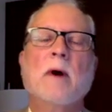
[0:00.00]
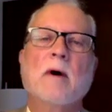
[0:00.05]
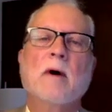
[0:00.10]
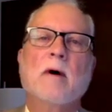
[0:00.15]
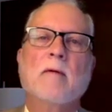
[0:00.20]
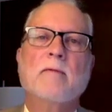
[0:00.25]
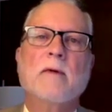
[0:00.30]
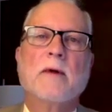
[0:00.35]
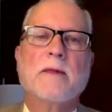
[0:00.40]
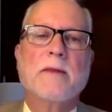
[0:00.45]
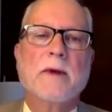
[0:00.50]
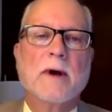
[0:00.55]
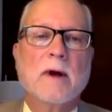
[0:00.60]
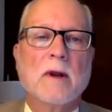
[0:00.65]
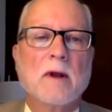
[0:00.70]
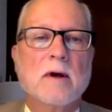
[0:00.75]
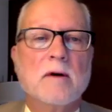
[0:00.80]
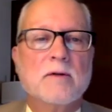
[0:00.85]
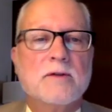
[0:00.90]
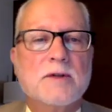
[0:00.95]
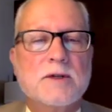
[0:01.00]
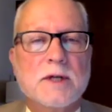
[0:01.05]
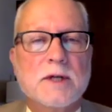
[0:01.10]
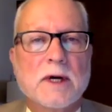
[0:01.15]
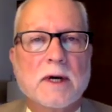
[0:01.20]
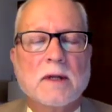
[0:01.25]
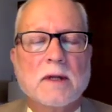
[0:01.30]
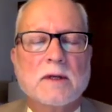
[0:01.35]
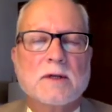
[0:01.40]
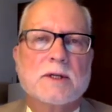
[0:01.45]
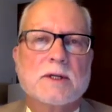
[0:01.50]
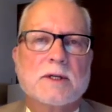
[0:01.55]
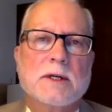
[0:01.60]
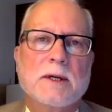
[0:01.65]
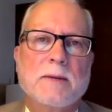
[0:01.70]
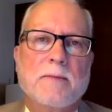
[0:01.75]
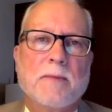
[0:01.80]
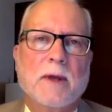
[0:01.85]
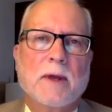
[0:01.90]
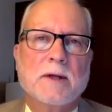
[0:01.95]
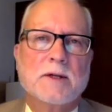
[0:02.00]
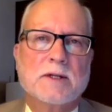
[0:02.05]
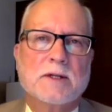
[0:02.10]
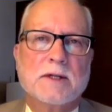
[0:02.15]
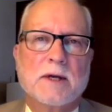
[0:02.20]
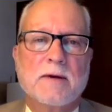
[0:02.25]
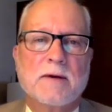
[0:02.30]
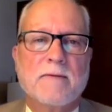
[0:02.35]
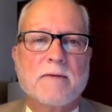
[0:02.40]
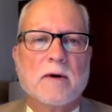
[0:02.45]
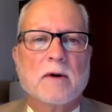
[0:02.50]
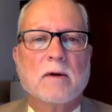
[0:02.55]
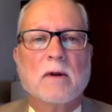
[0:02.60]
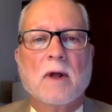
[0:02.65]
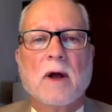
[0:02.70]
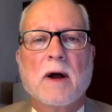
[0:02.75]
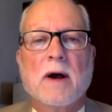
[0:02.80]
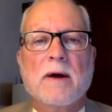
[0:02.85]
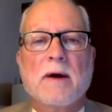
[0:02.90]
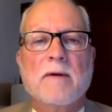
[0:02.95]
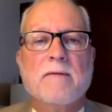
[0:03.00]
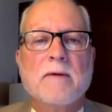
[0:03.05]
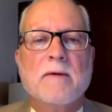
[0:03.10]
of Othello's jealousy and save her life.